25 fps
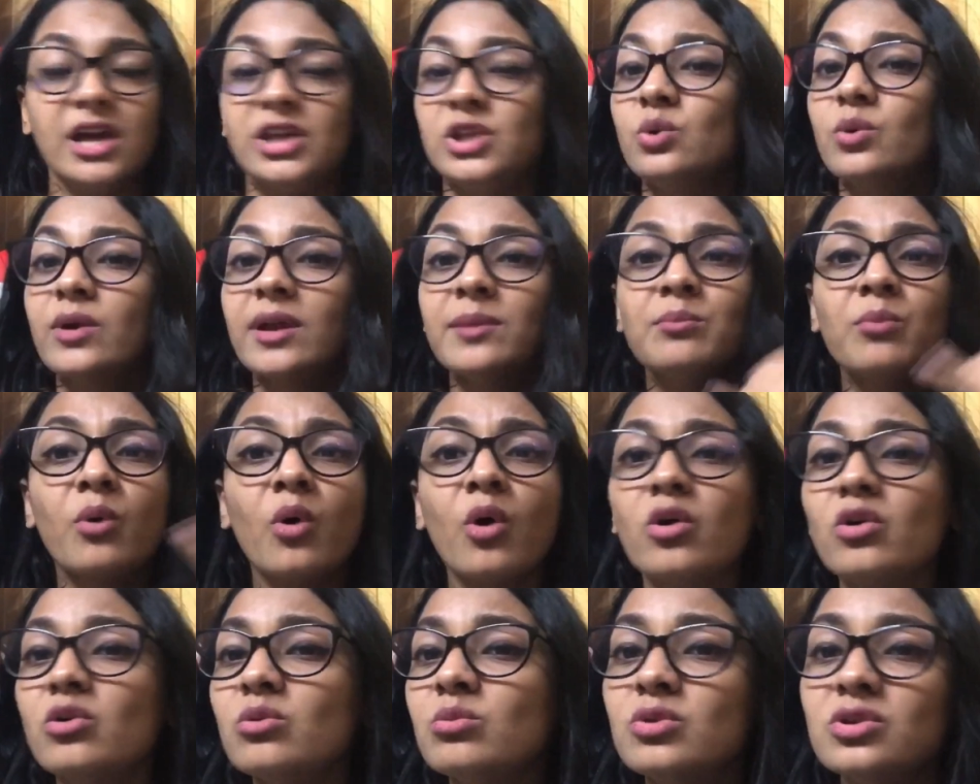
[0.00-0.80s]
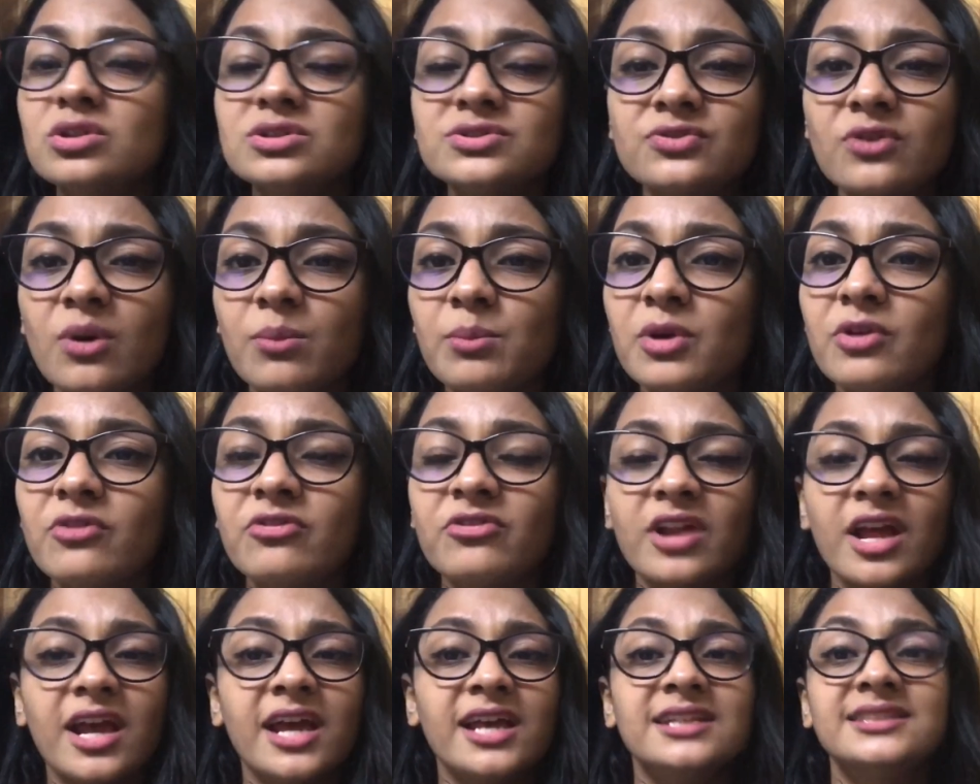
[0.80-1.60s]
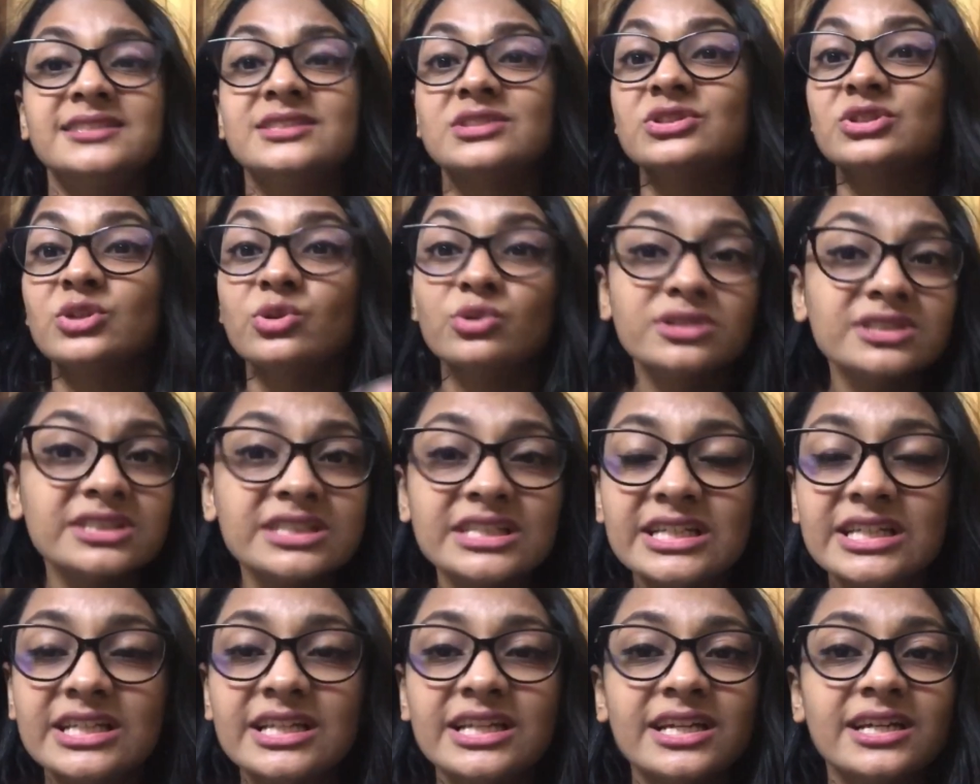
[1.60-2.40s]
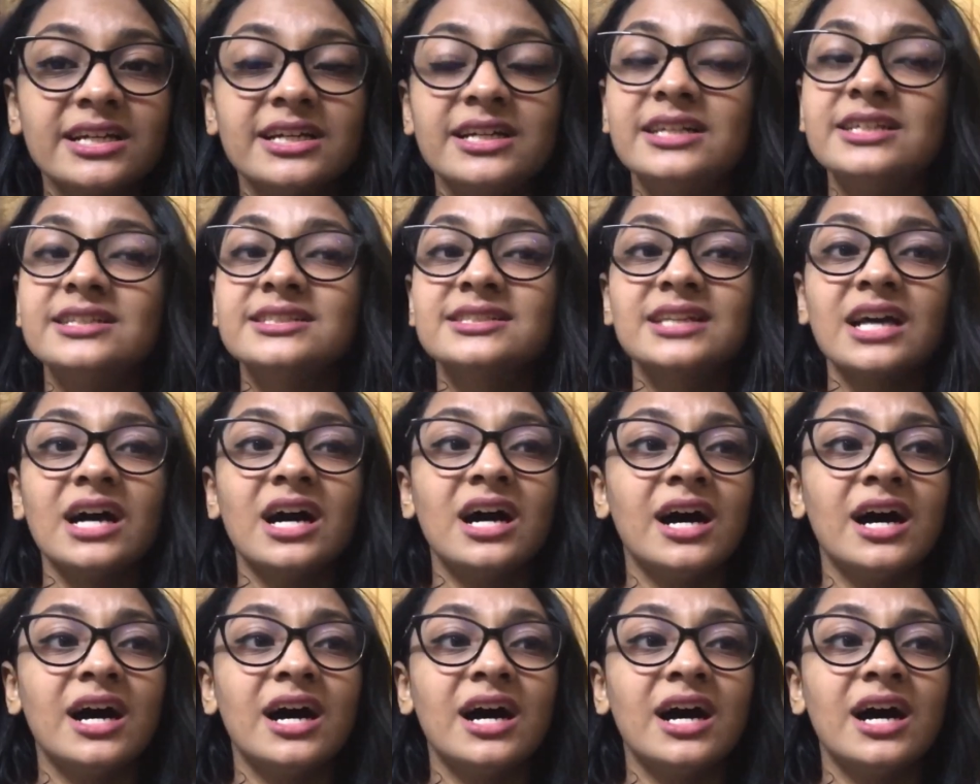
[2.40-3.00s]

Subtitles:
You can borrow books from your friends, your seniors.